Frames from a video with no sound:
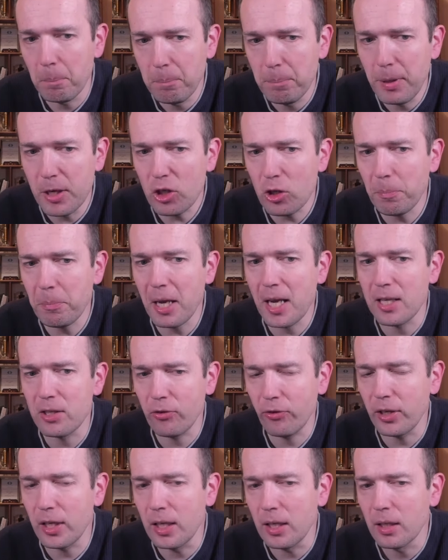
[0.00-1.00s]
bishop
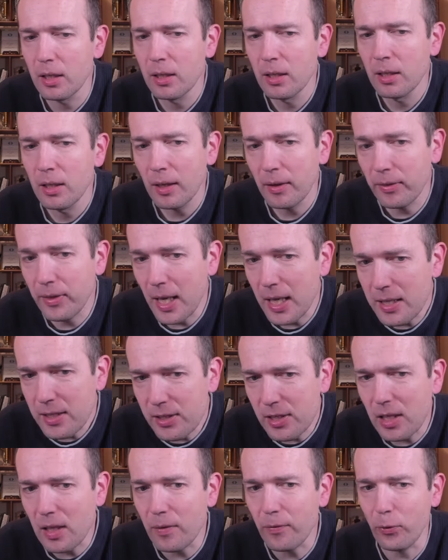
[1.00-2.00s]
a3, then
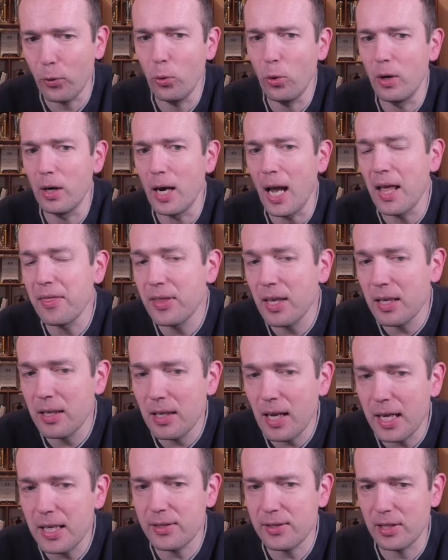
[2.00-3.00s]
c4, and then
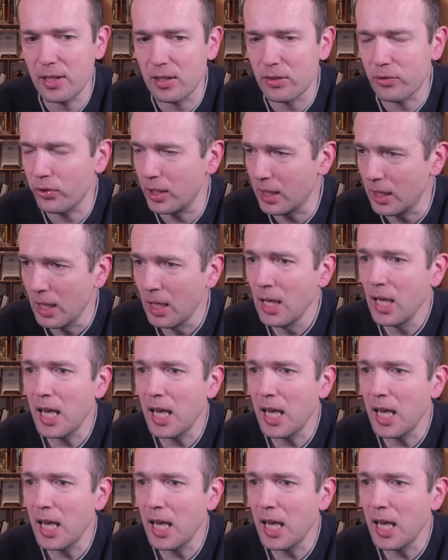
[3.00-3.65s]
knight c3,